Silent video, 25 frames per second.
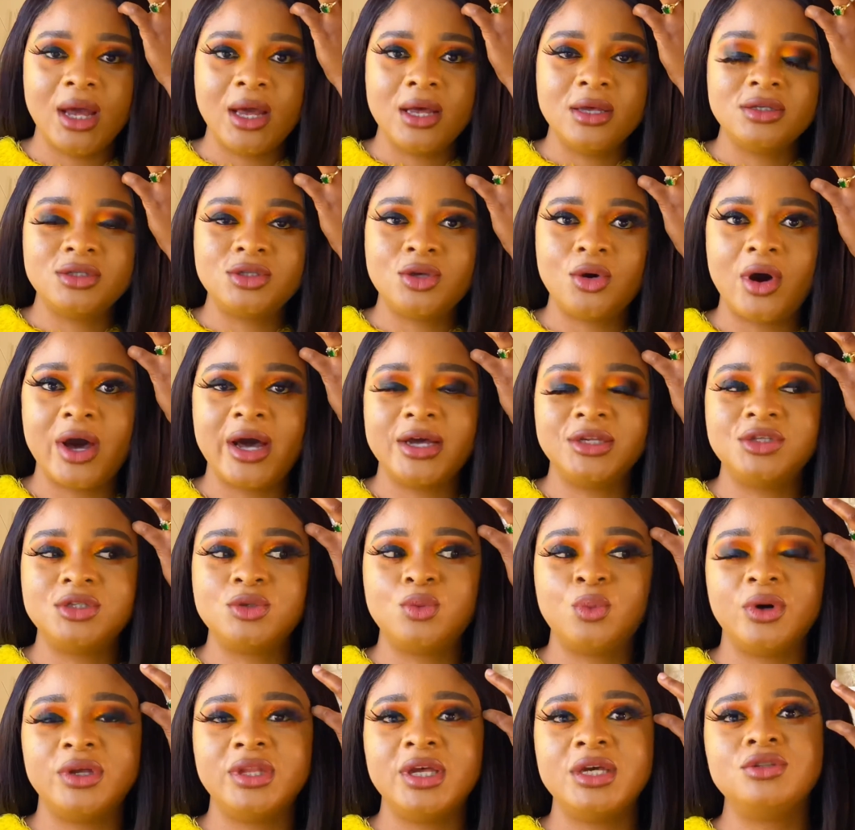So I just
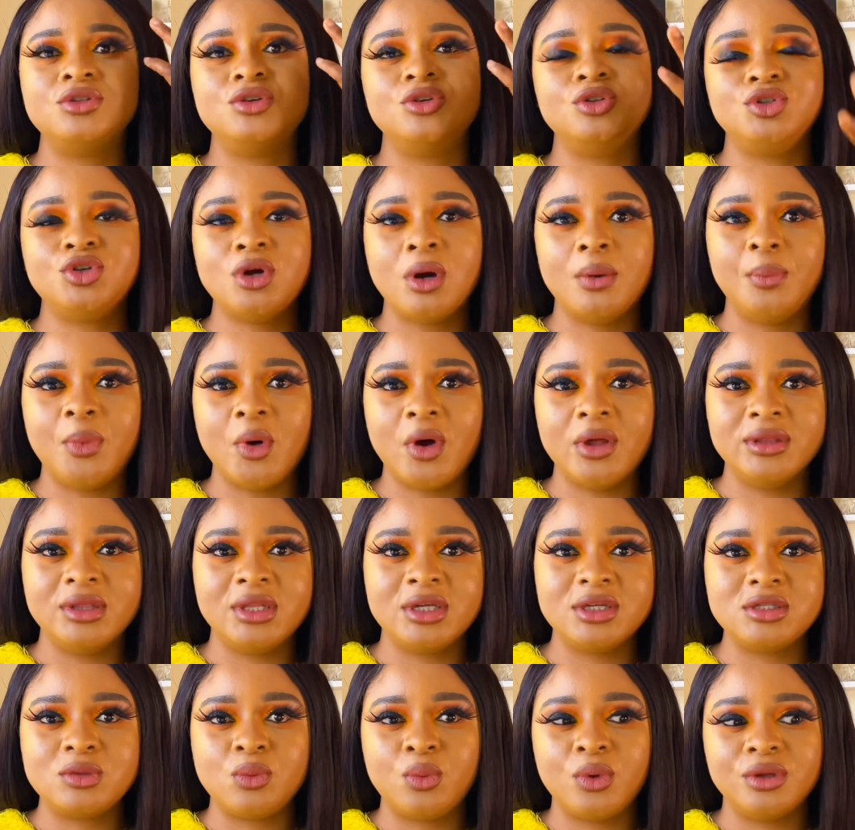wanted to jump on
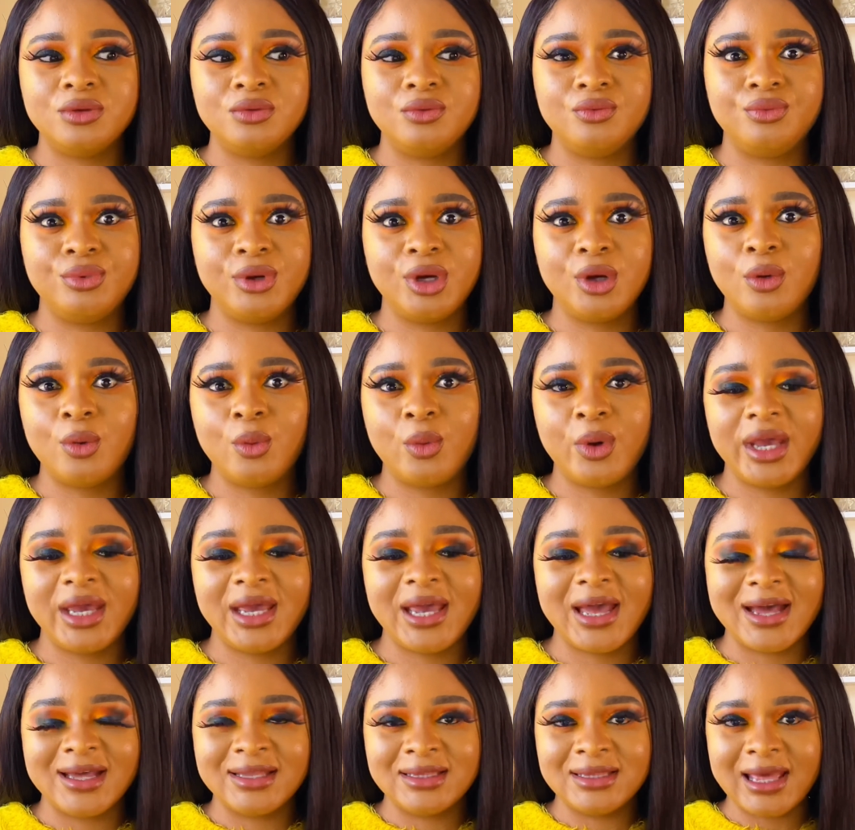this one real quick,
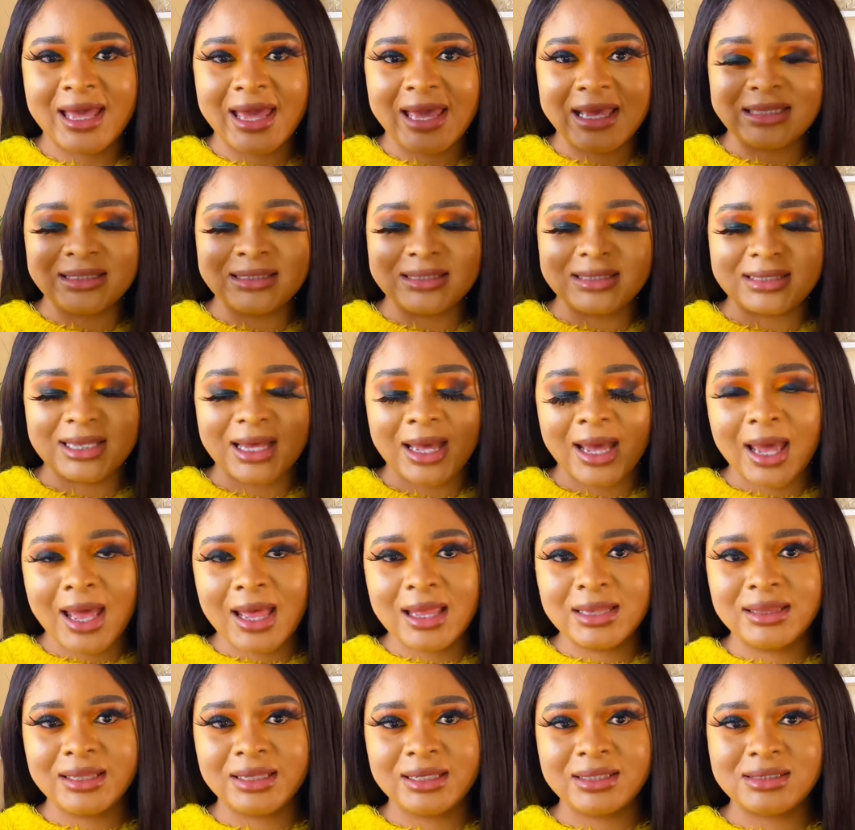and hence
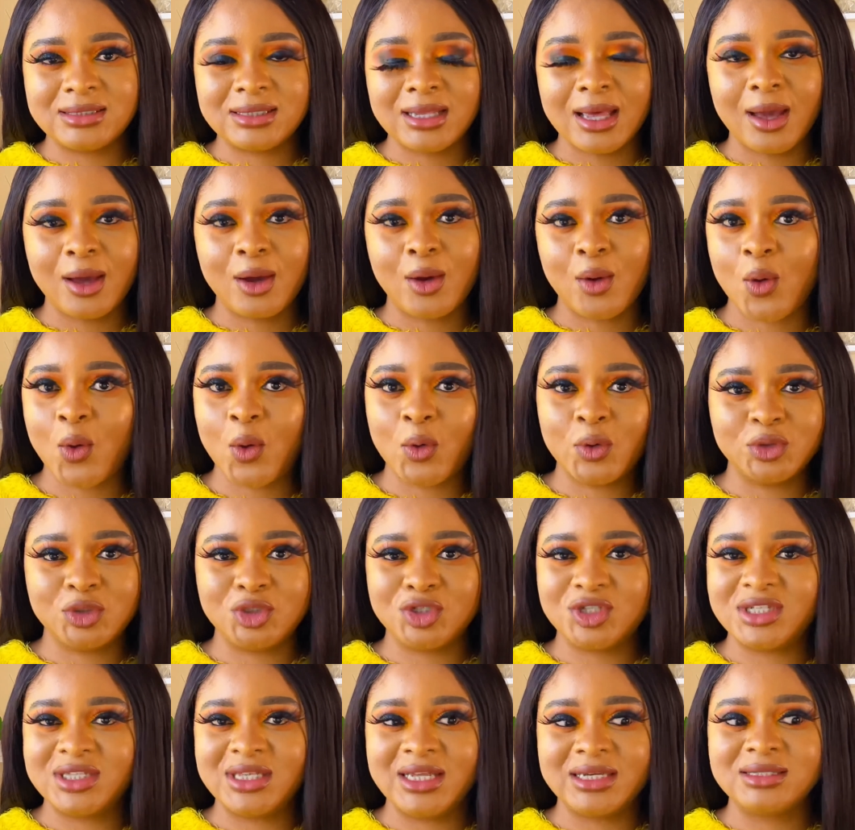this
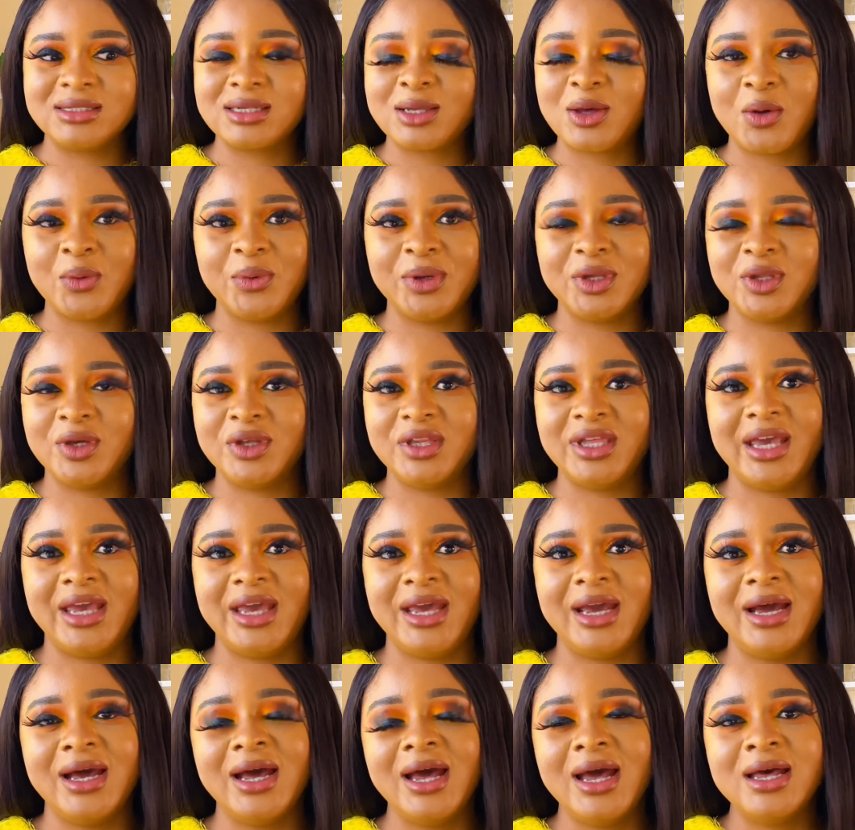gorgeousness going on
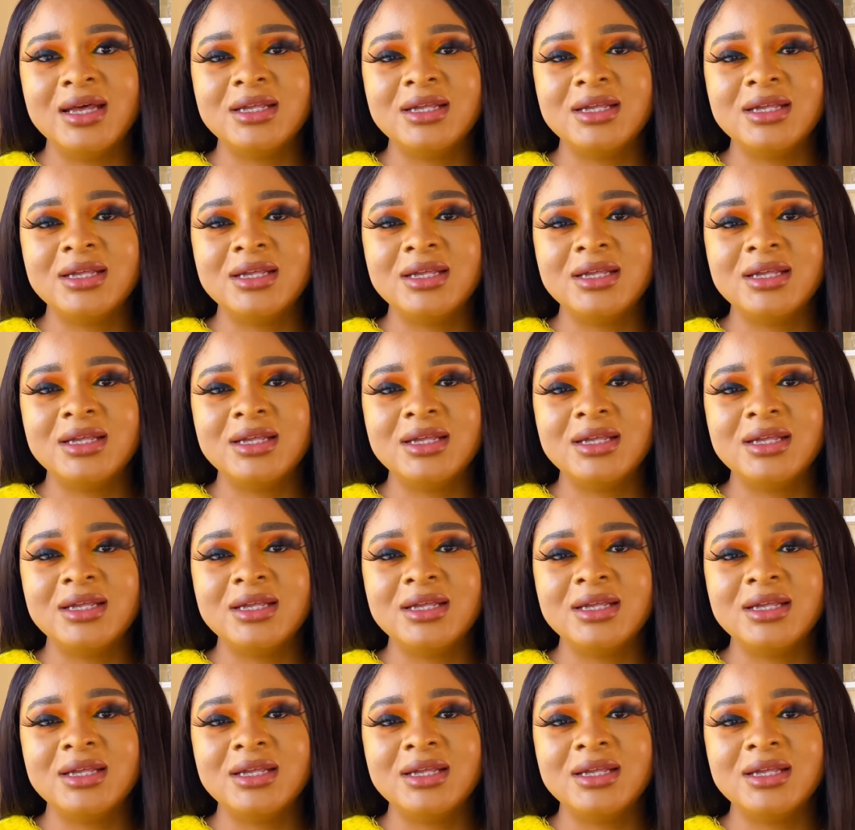here.